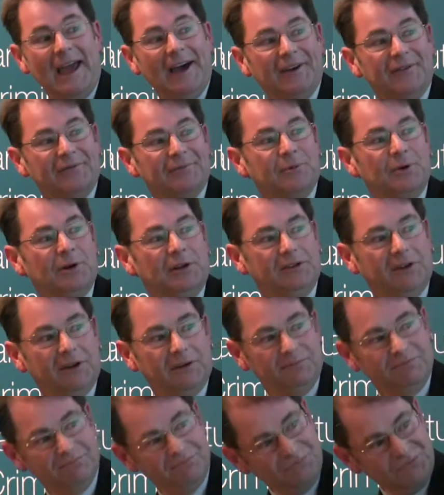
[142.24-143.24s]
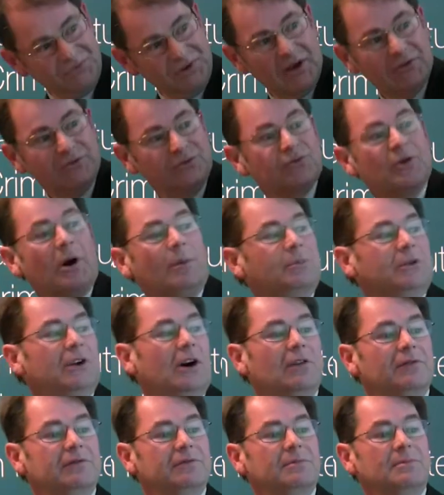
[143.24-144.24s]
out of prison dropped
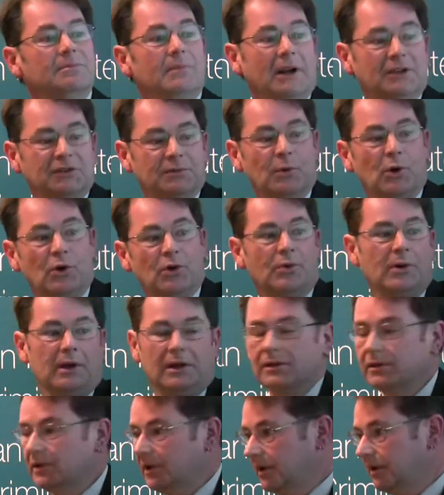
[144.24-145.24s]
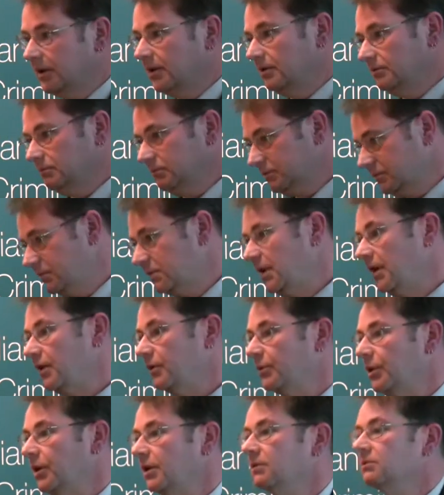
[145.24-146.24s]
off much more quickly, and
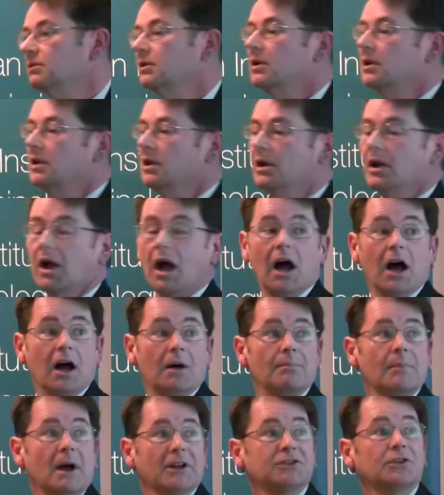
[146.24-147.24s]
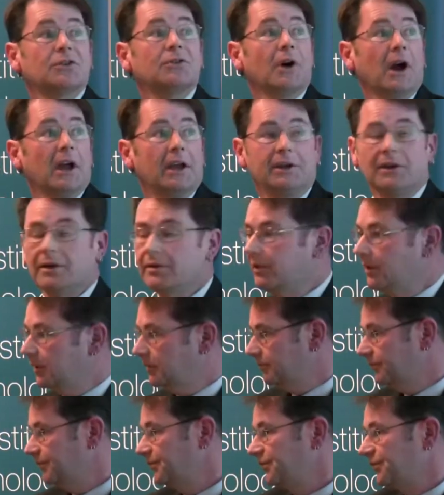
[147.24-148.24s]
were much greater
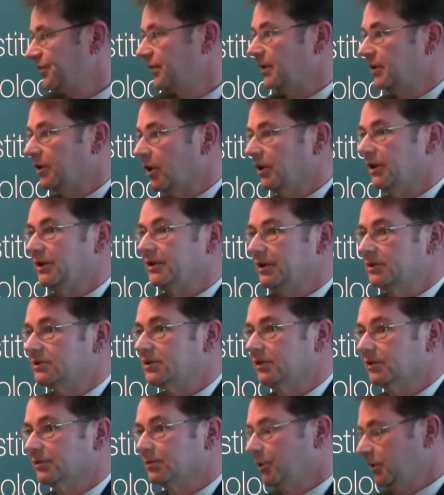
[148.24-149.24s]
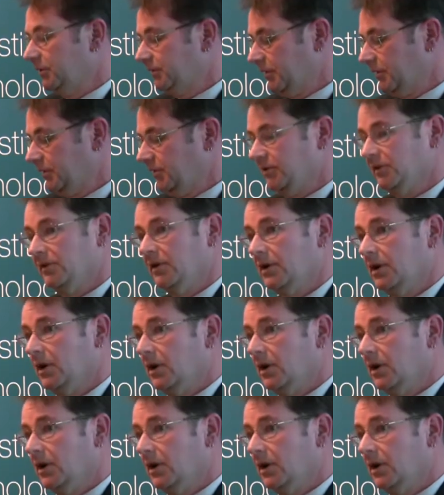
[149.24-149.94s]
than non-Indigenous prisoners.